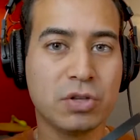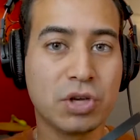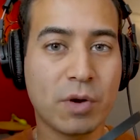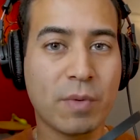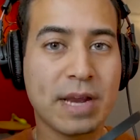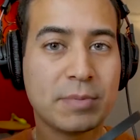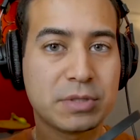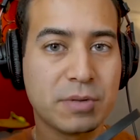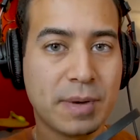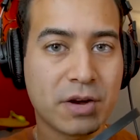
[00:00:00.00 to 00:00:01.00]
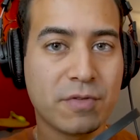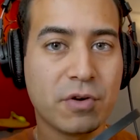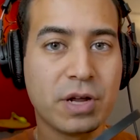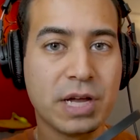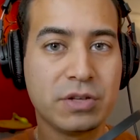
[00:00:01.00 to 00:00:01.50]
You get right up to the
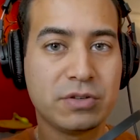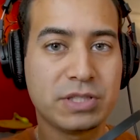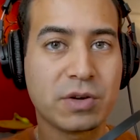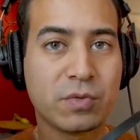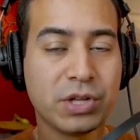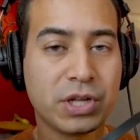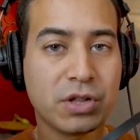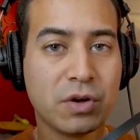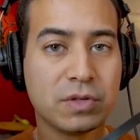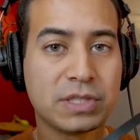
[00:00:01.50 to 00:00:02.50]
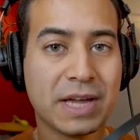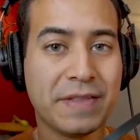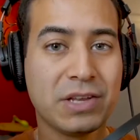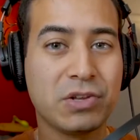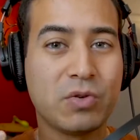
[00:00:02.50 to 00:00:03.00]
microphone and you sing really close and
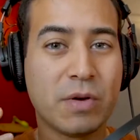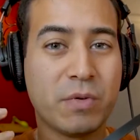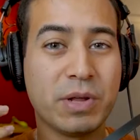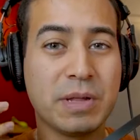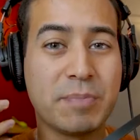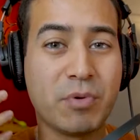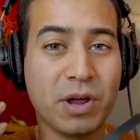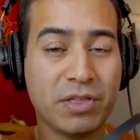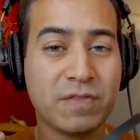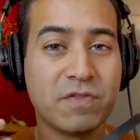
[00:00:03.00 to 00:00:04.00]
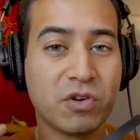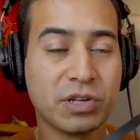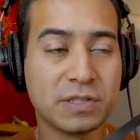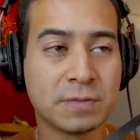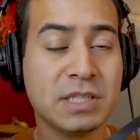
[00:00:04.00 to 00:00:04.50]
then you do a really breathy
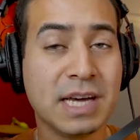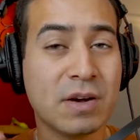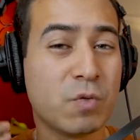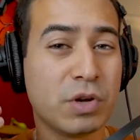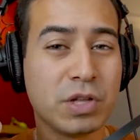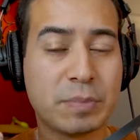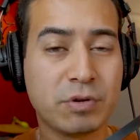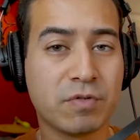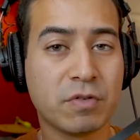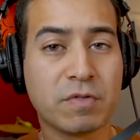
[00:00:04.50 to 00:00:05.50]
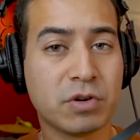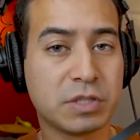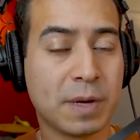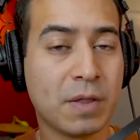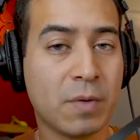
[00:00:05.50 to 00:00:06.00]
voice. He's got a really beautiful voice,
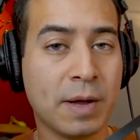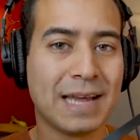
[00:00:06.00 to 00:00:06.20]
by the way.